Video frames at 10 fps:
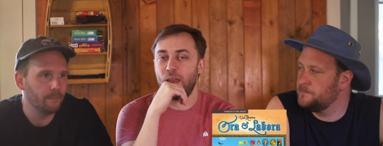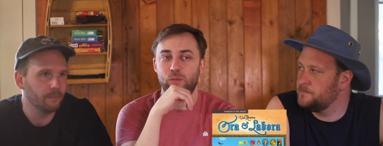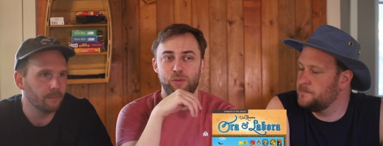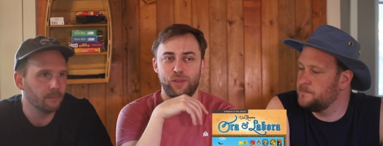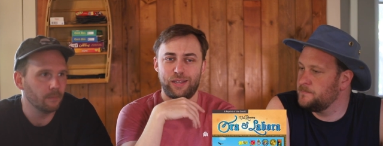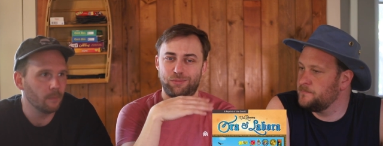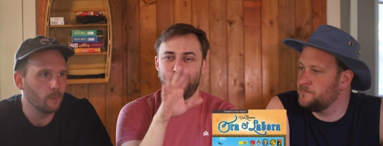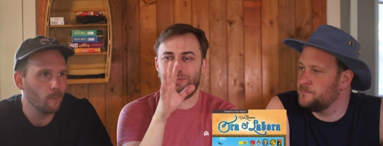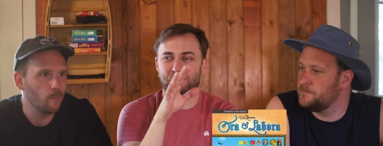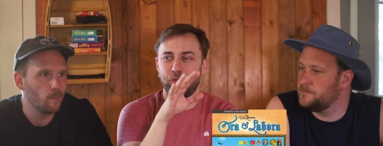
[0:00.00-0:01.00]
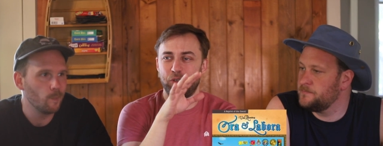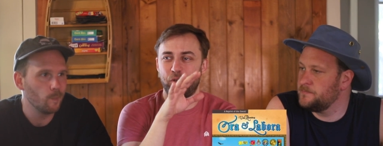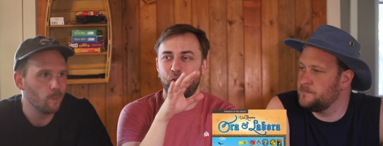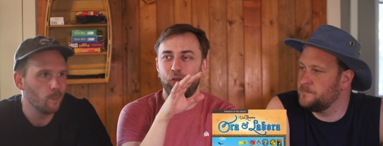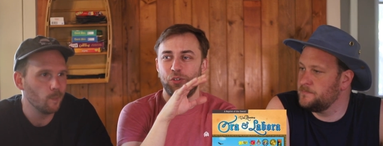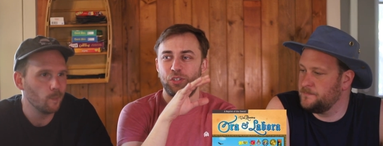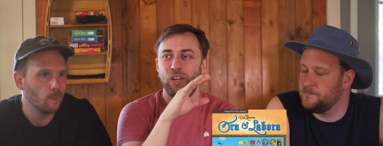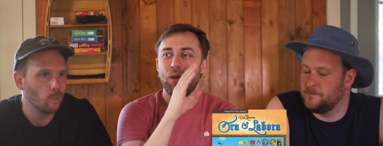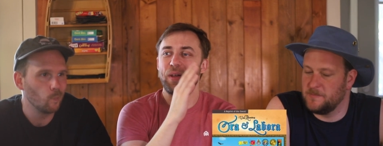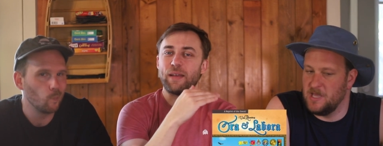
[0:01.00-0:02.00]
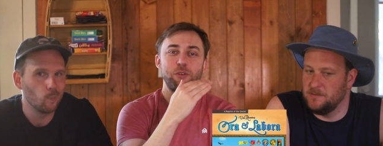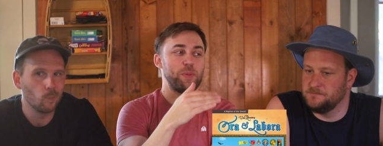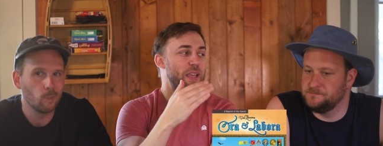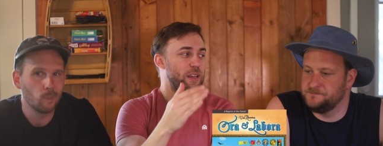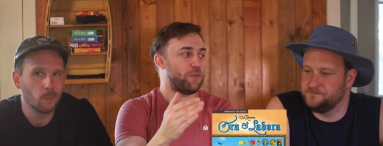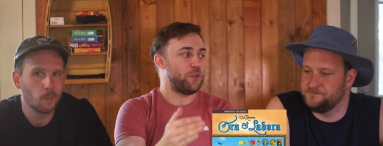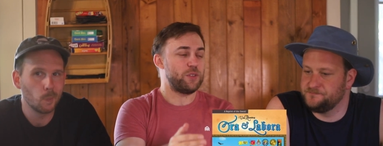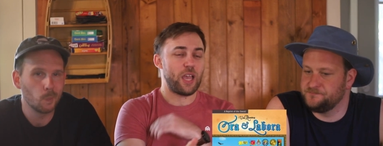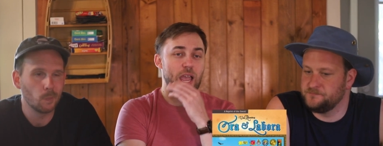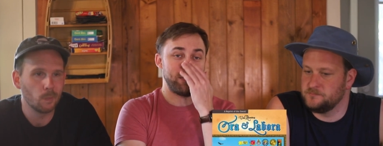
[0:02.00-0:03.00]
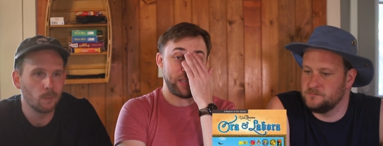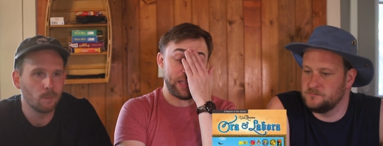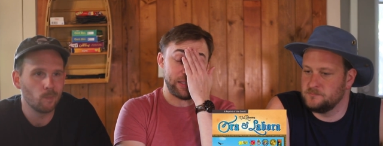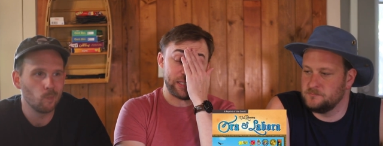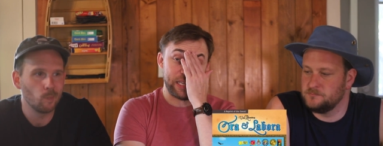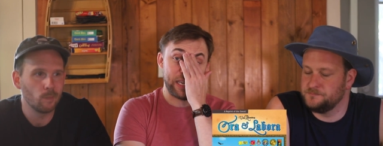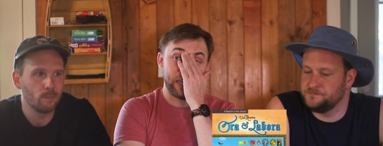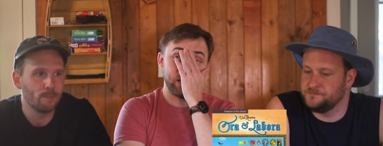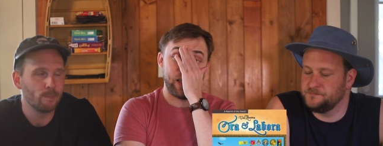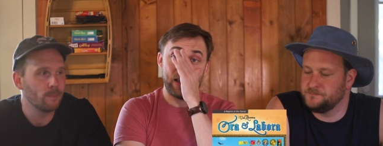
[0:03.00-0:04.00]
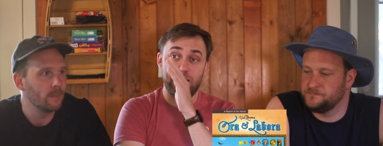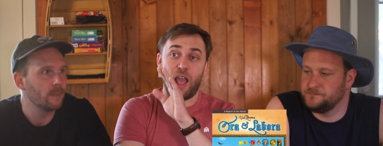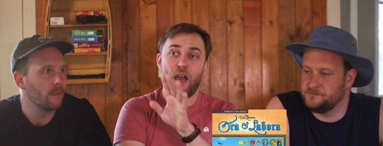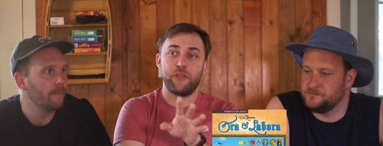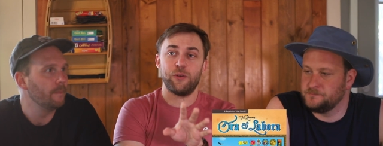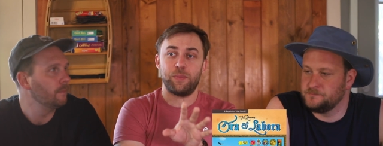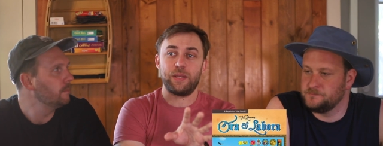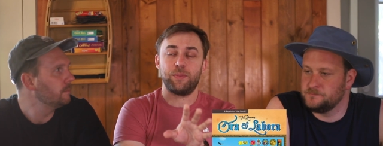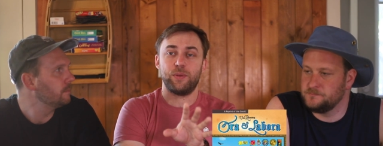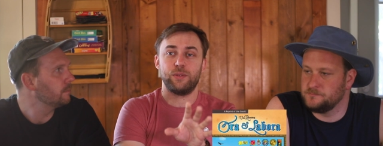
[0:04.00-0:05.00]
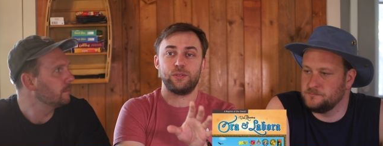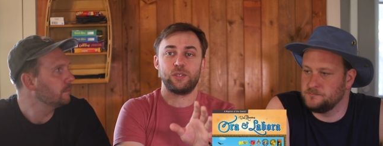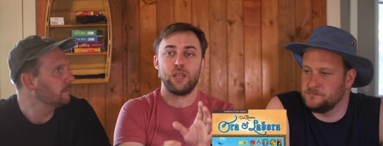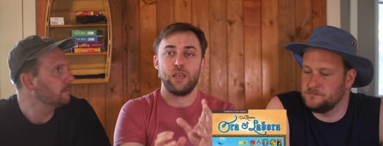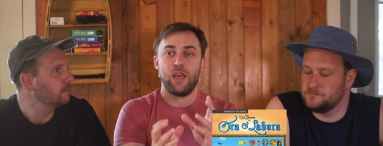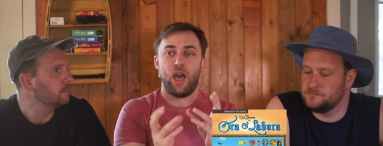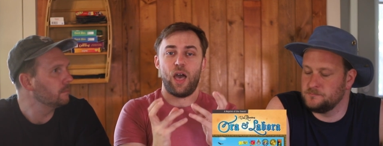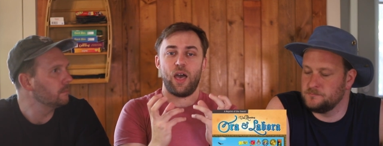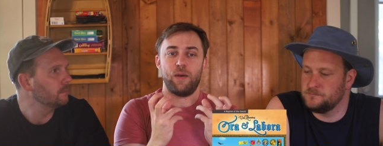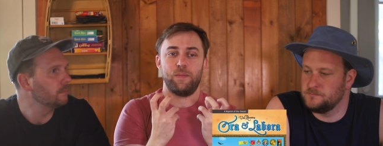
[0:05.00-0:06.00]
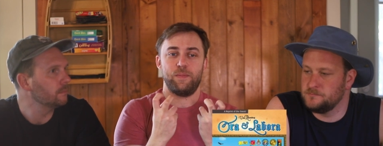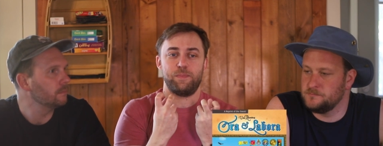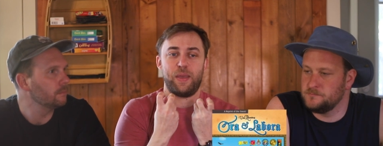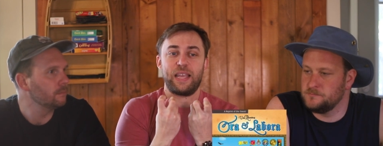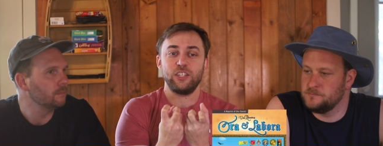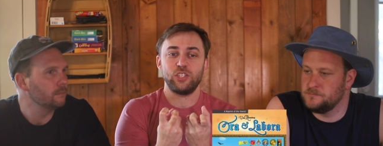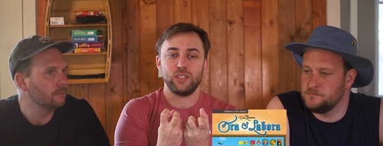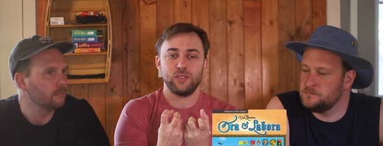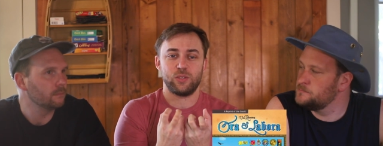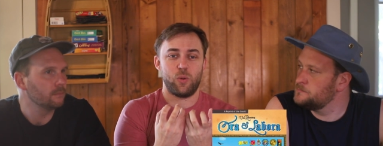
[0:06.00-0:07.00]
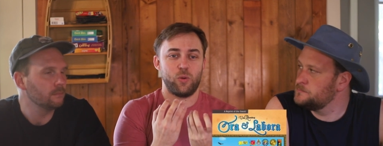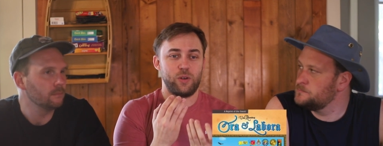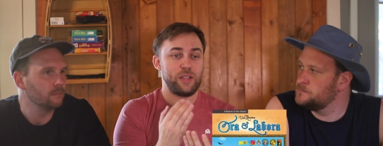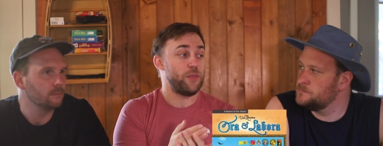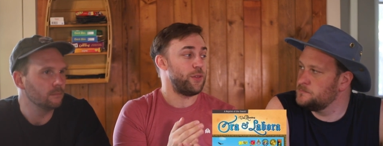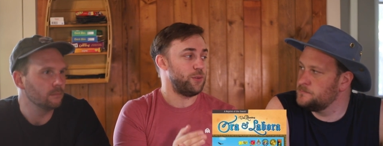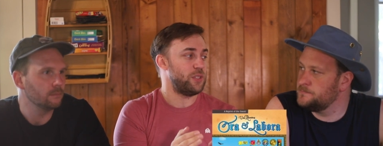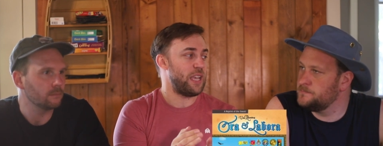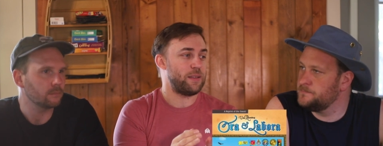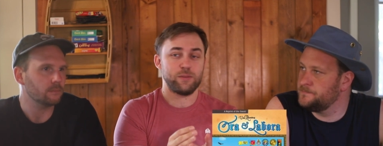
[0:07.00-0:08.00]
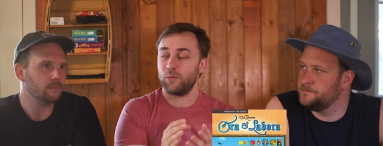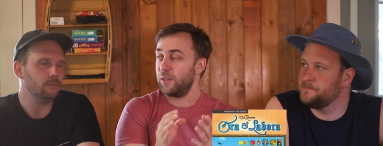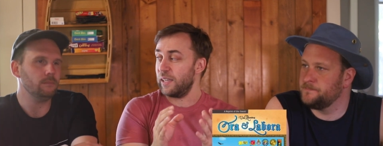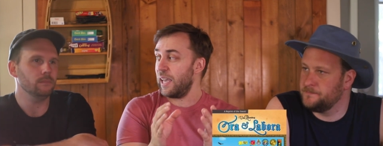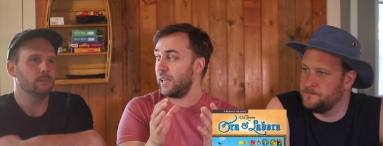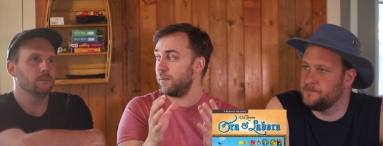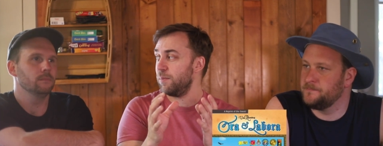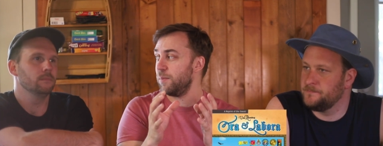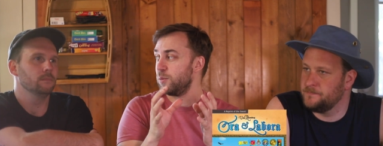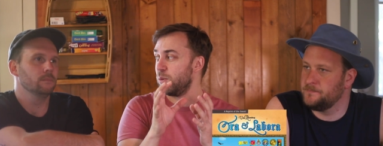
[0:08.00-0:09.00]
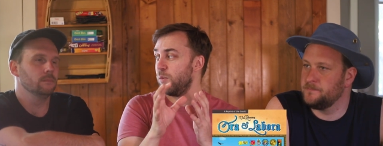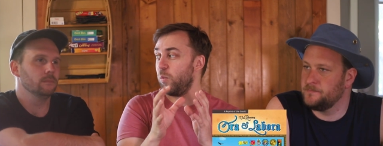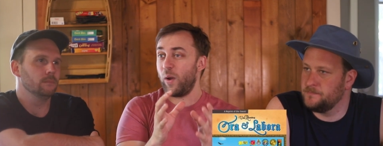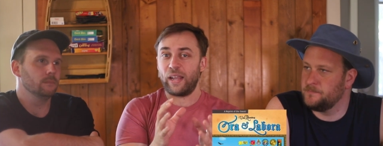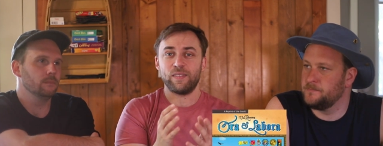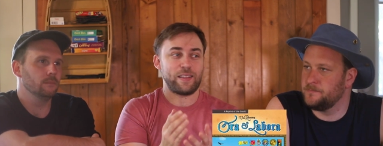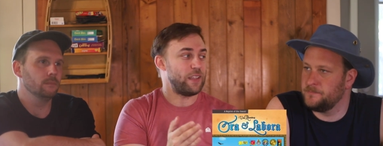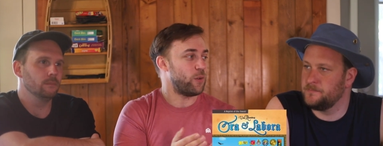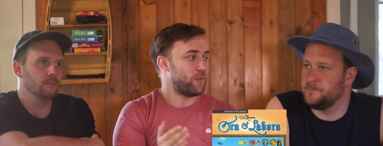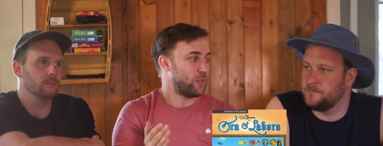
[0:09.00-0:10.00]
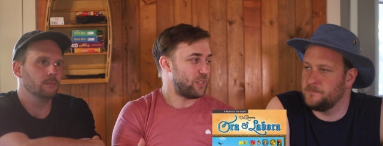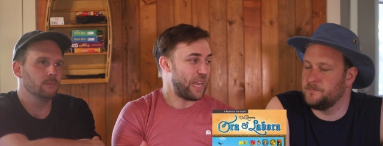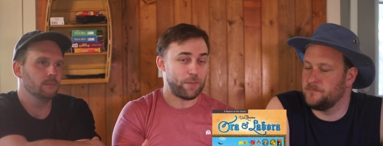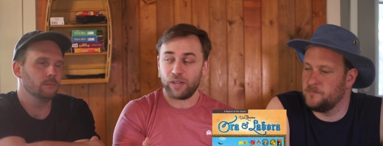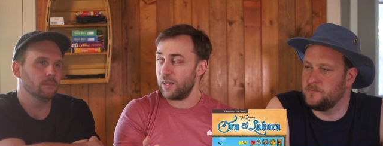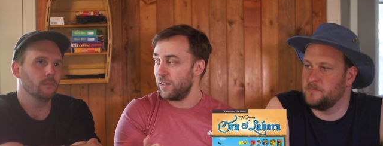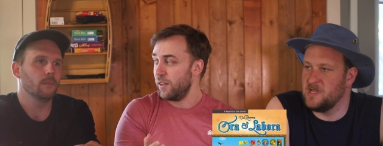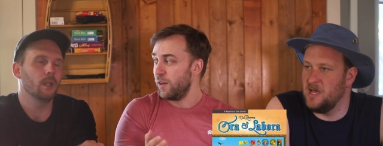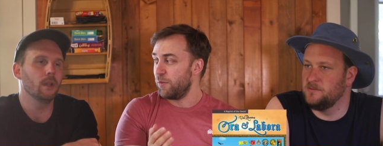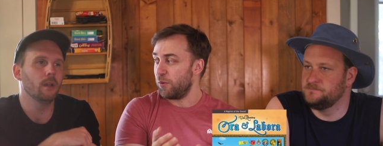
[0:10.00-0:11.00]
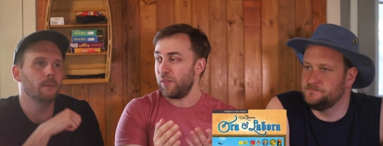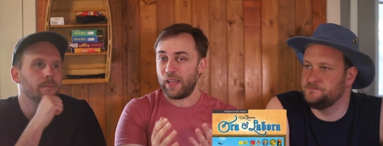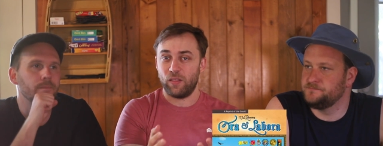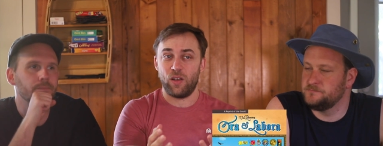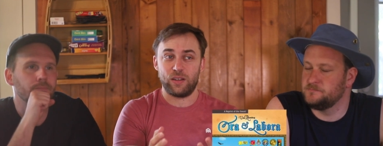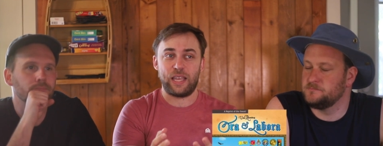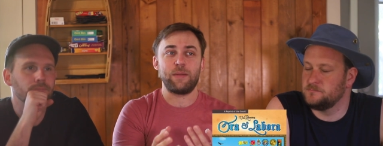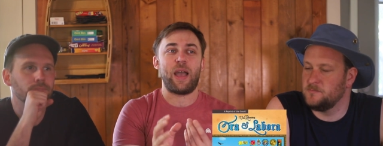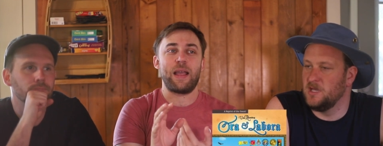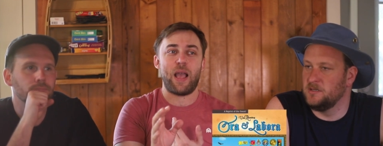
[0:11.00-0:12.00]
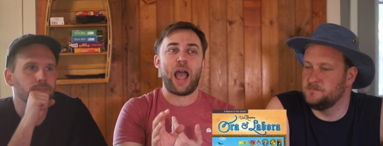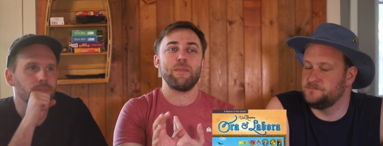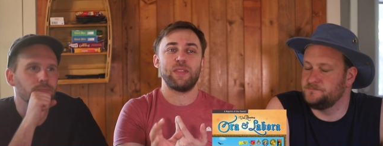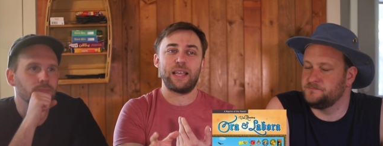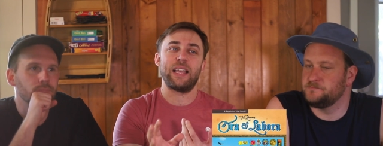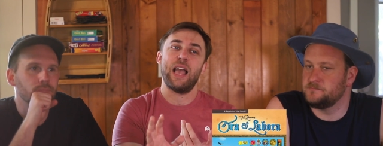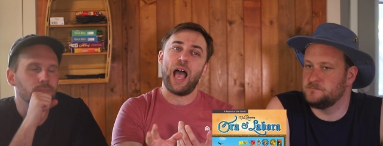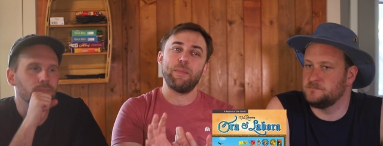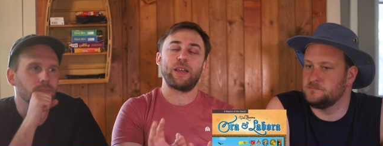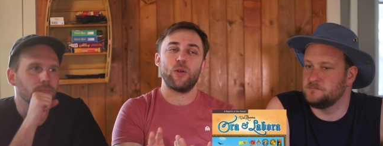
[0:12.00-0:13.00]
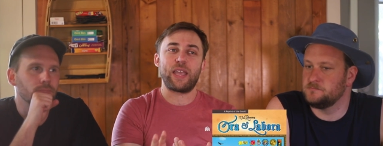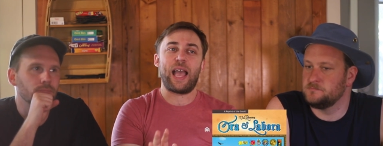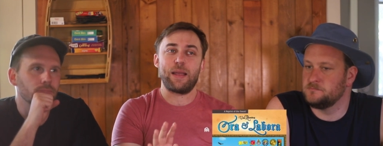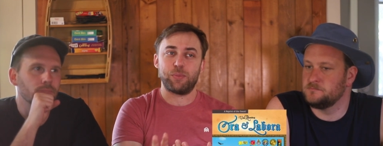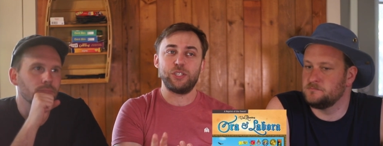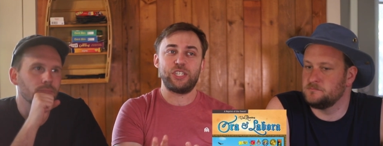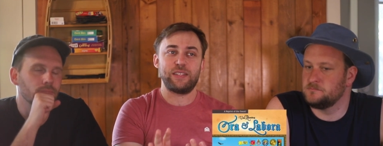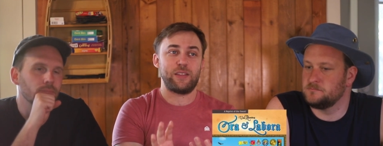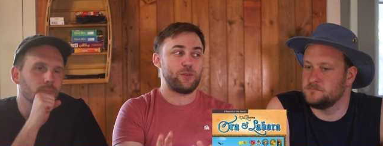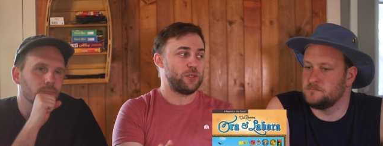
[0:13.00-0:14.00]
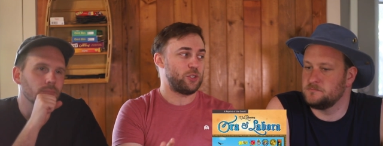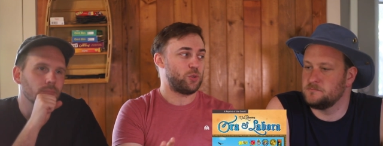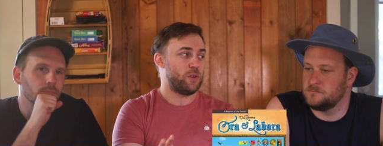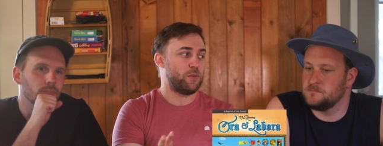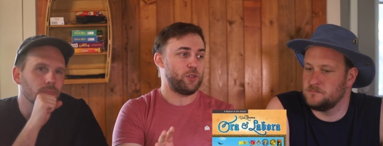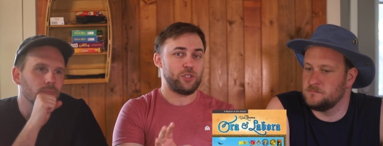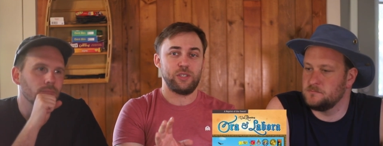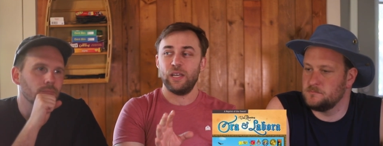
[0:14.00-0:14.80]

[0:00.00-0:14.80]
Speaker 1: and we were like, screw the short version. But yeah. after playing it a few times and seeing like other people's um, patience or enthusiasm for the game sort of wane, like they don't have the stamina yeah. for that long game. I, am like. I'm like, okay, I appreciate that there is a short version